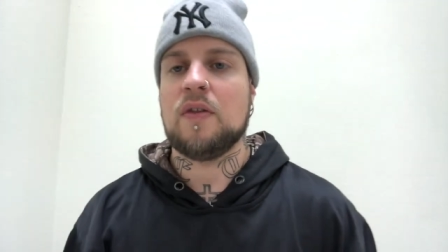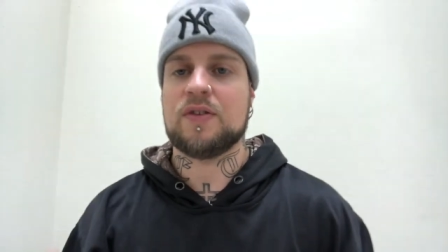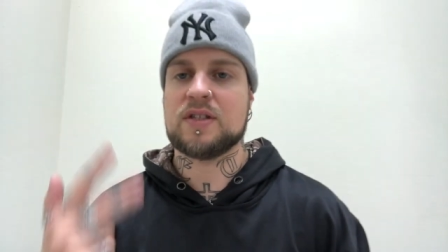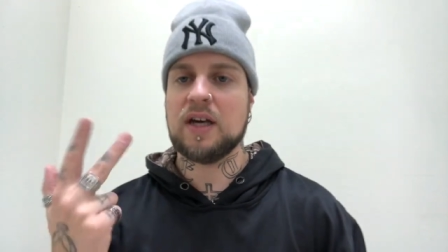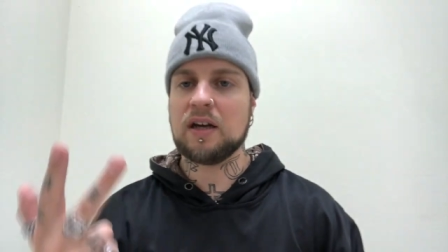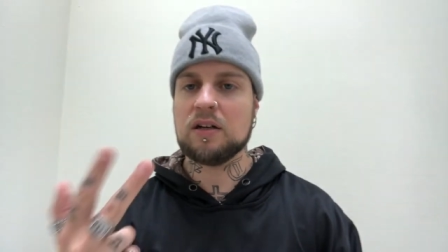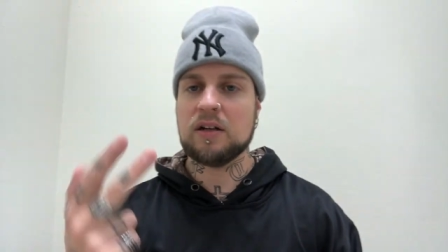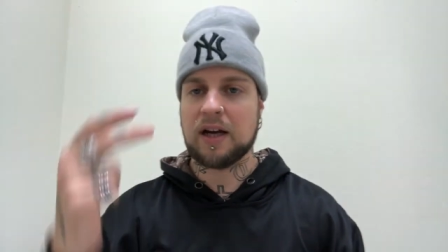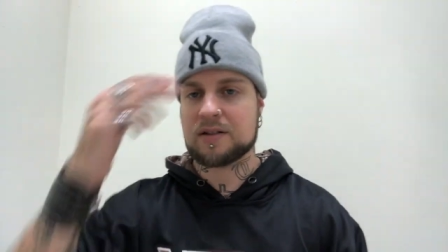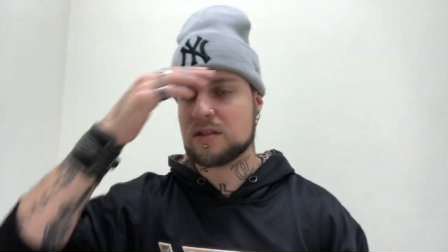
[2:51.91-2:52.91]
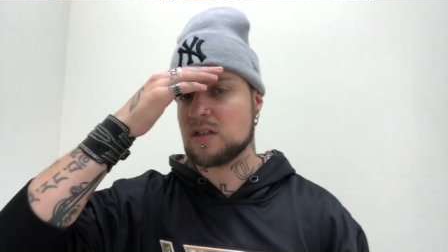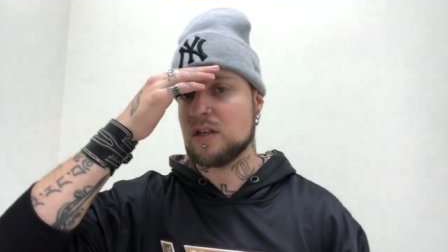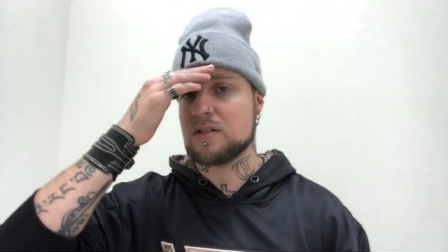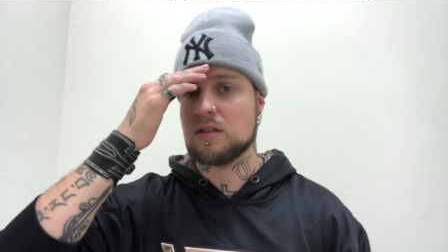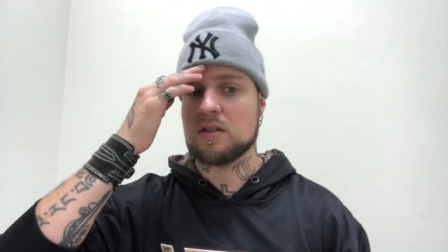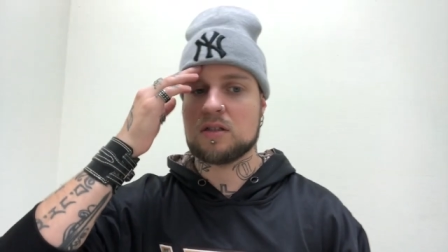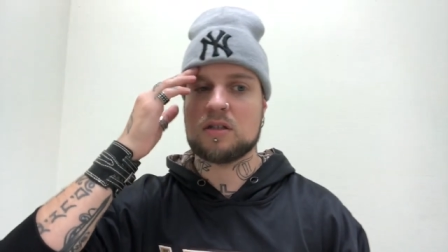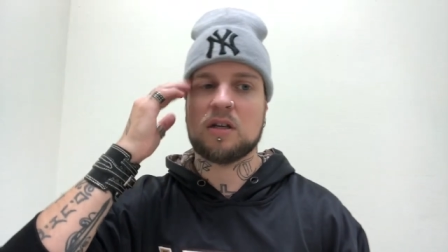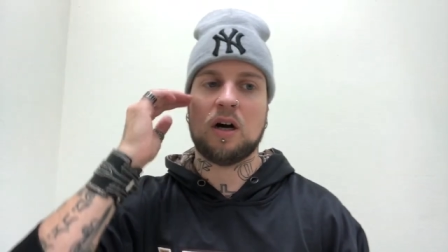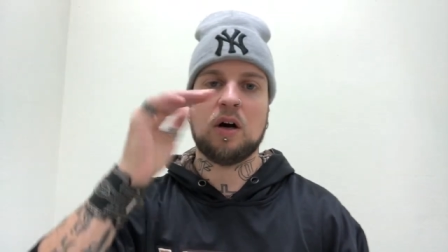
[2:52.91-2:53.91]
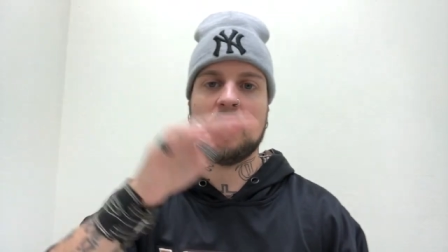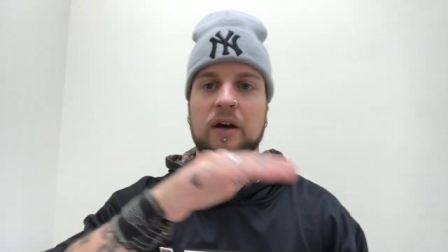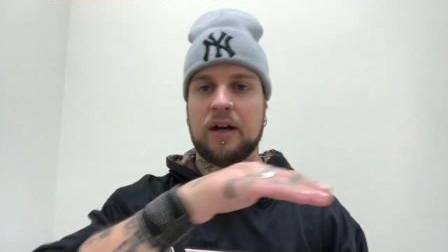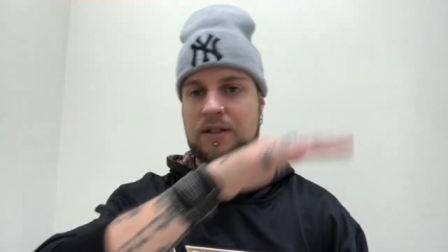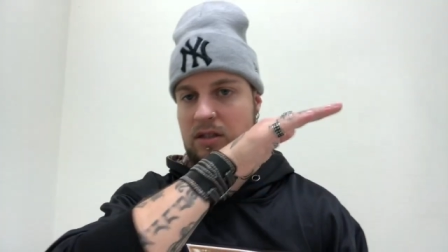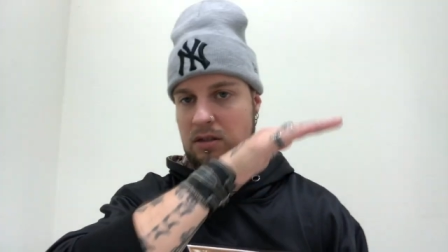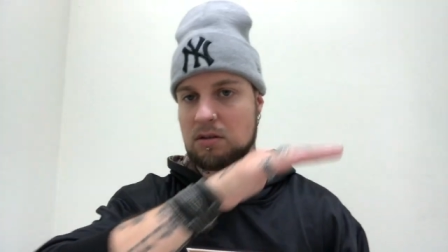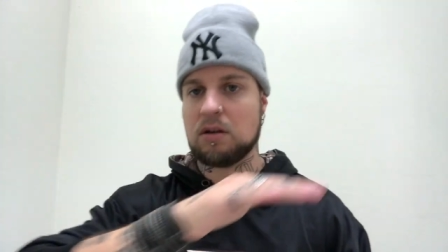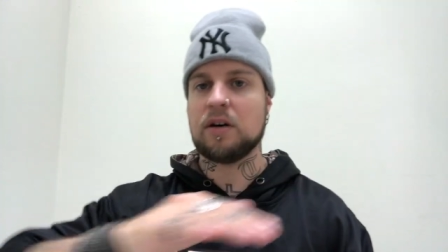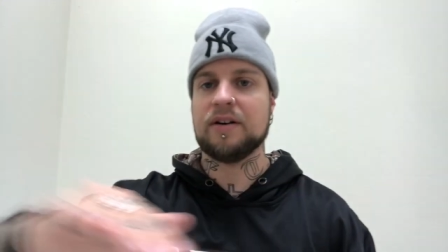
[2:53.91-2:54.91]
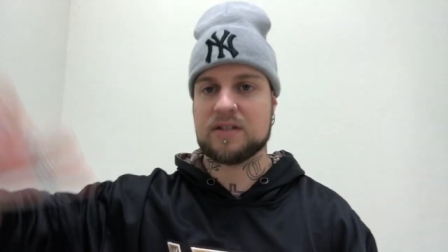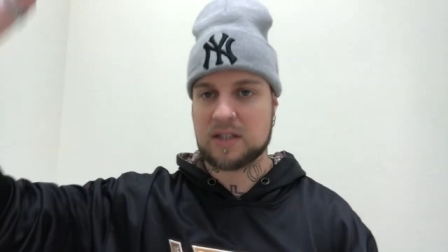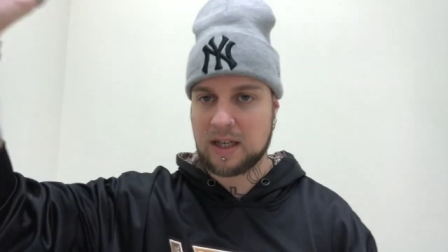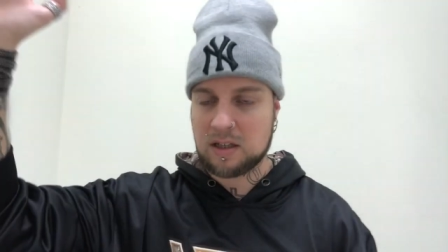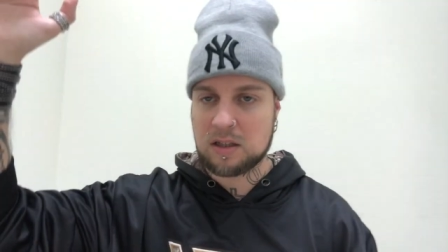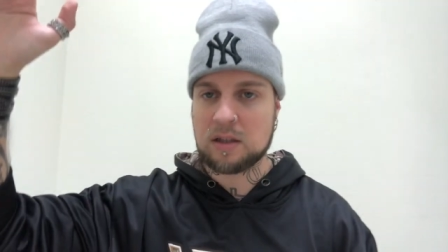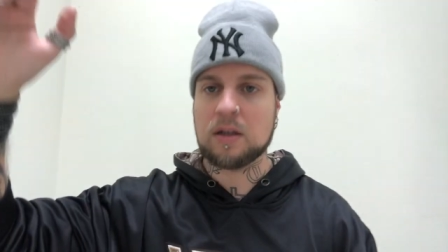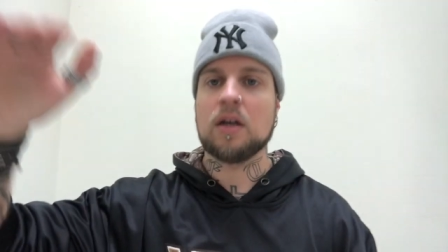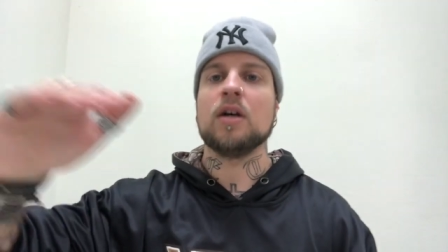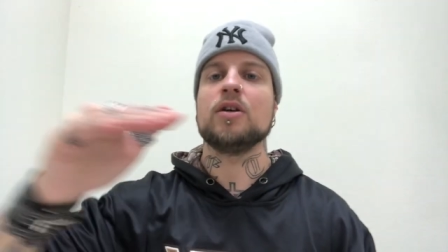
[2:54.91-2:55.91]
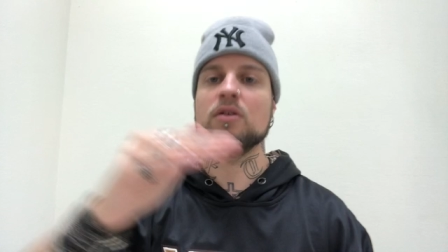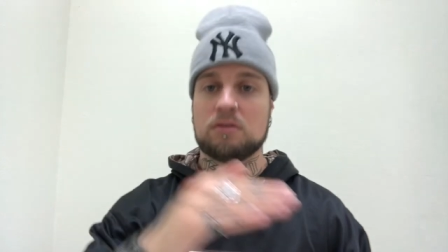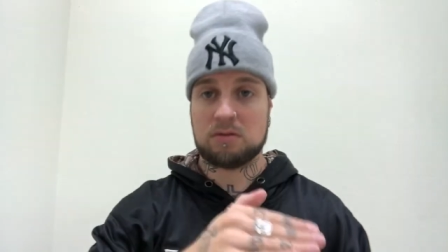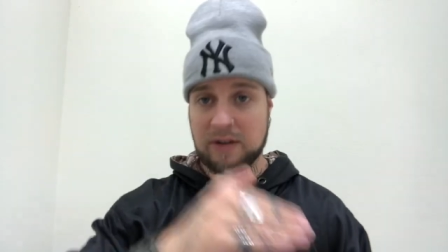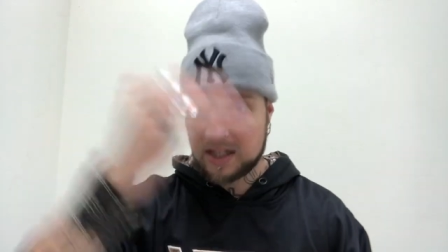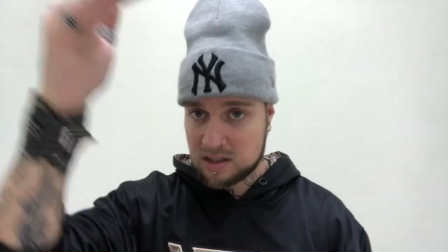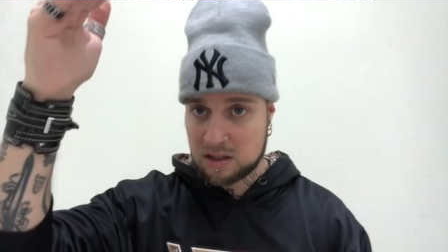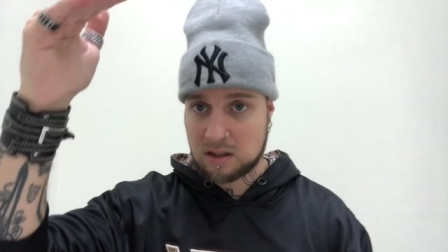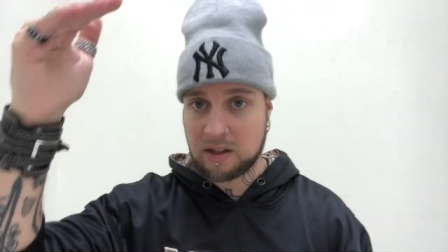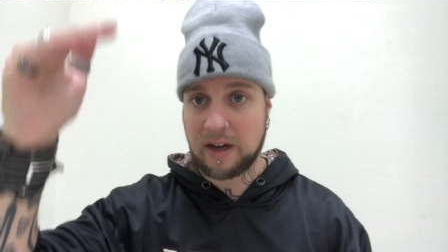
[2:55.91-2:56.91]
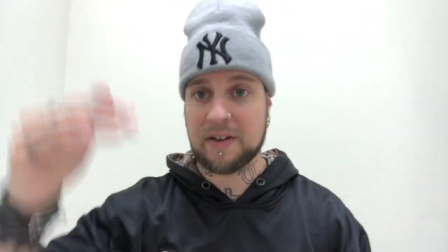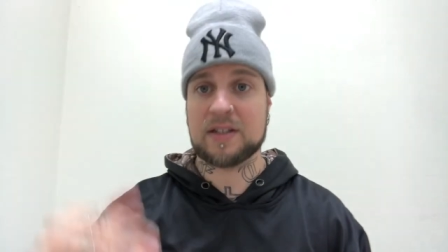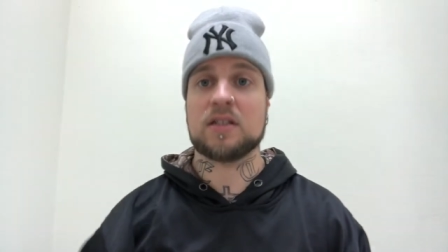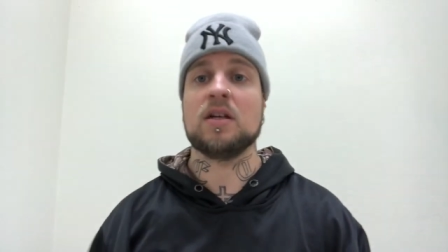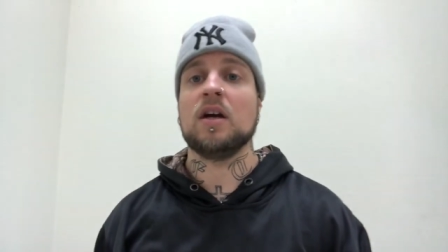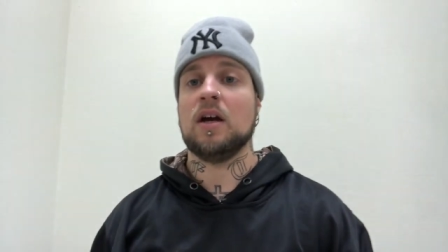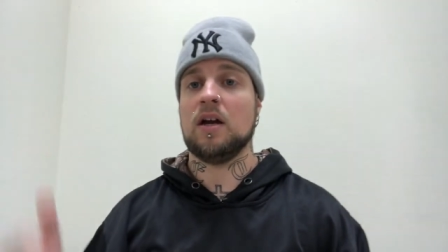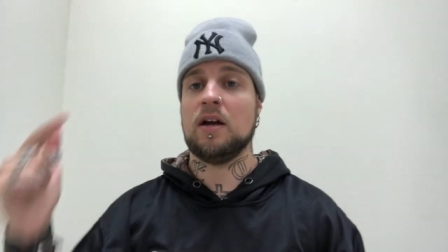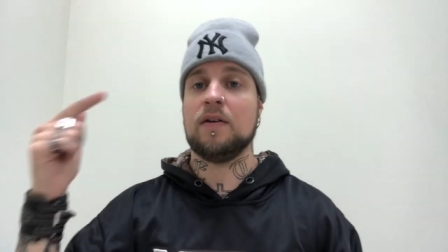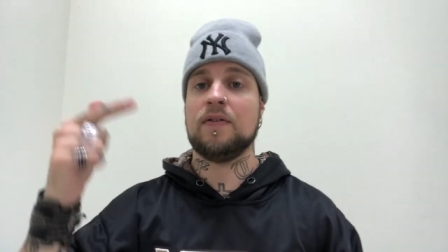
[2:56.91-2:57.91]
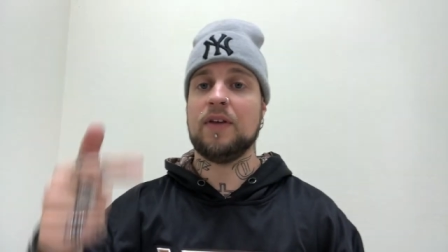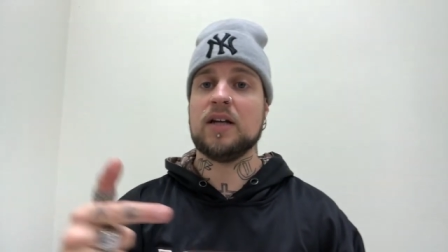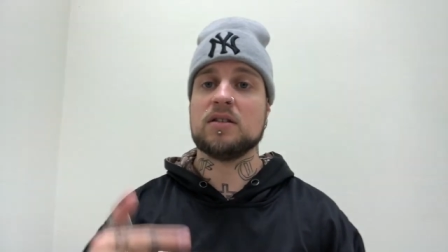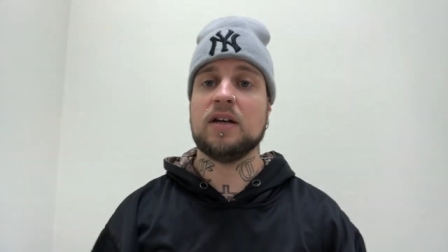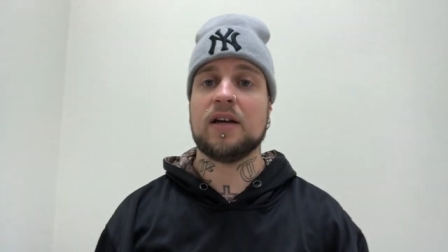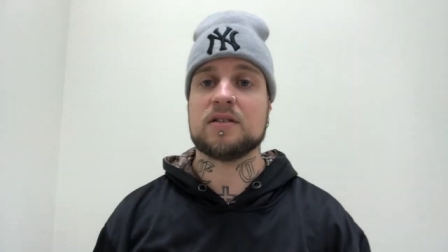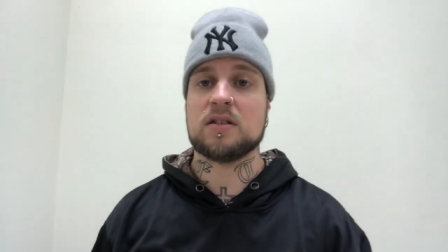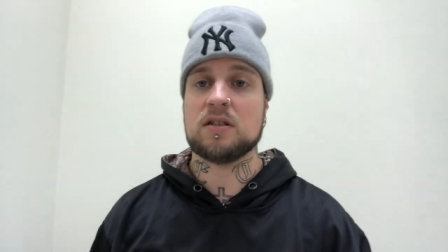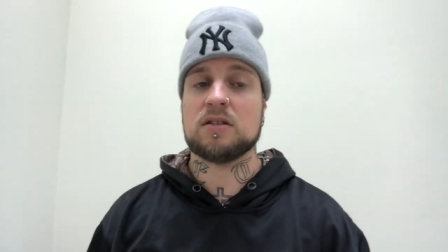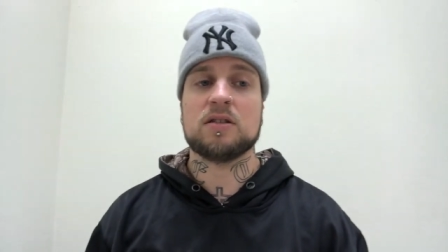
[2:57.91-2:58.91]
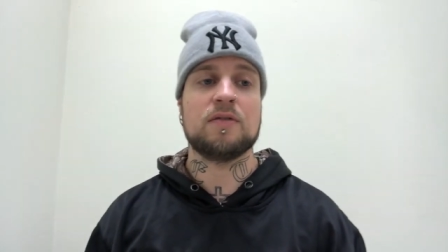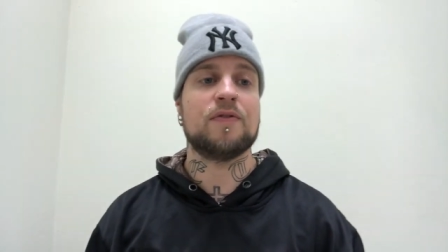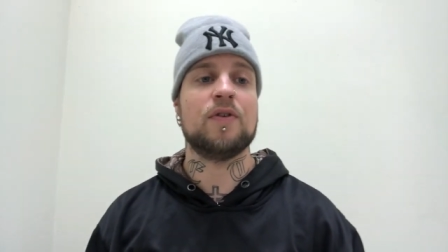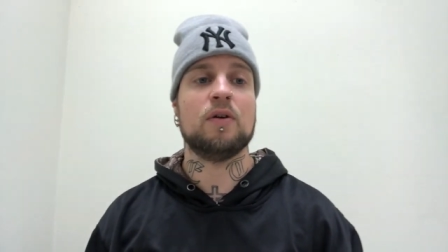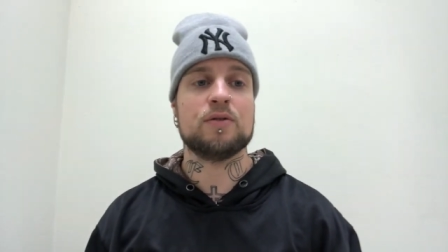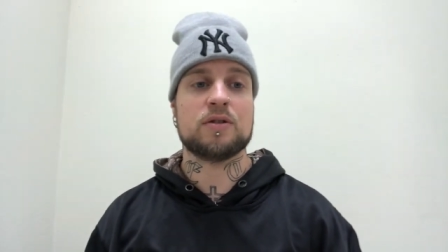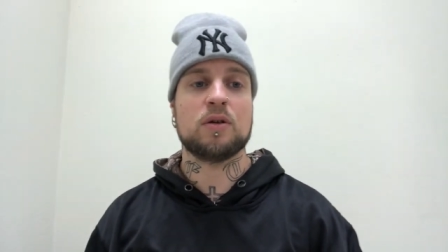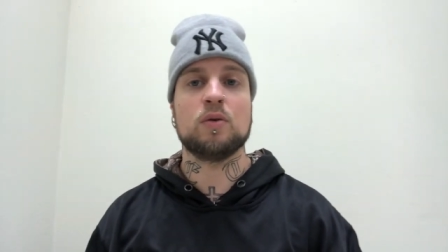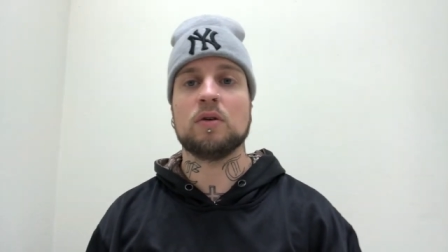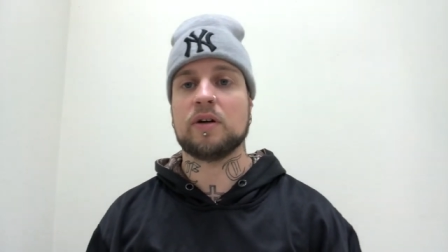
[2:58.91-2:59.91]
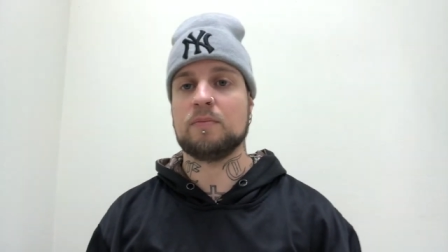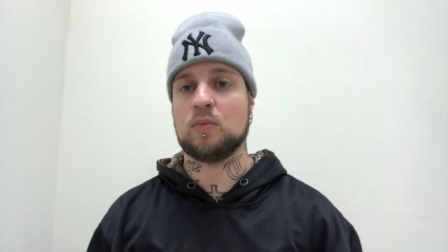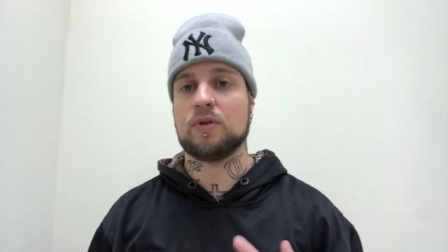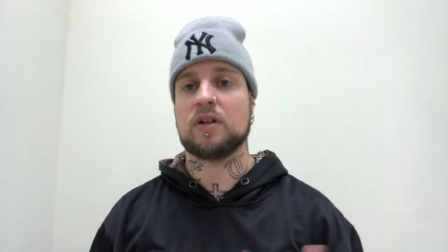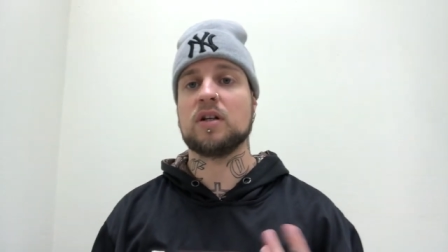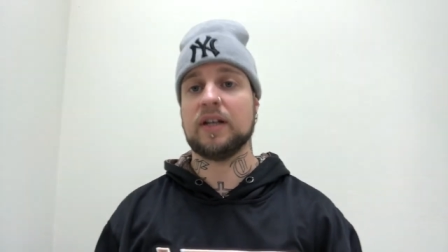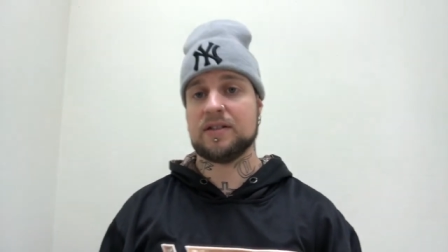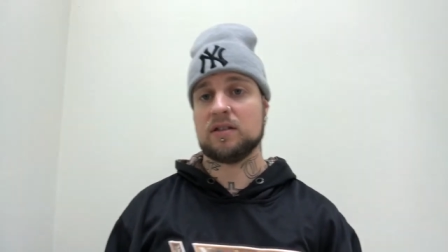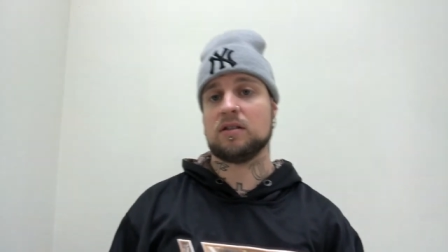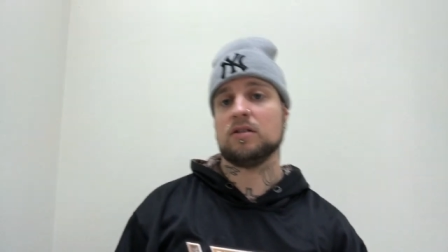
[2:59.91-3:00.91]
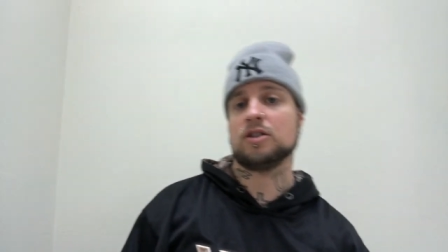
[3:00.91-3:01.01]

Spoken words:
The second exercise is, as you are ascending, you're raising the larynx. And that's the exercise for those who are more classically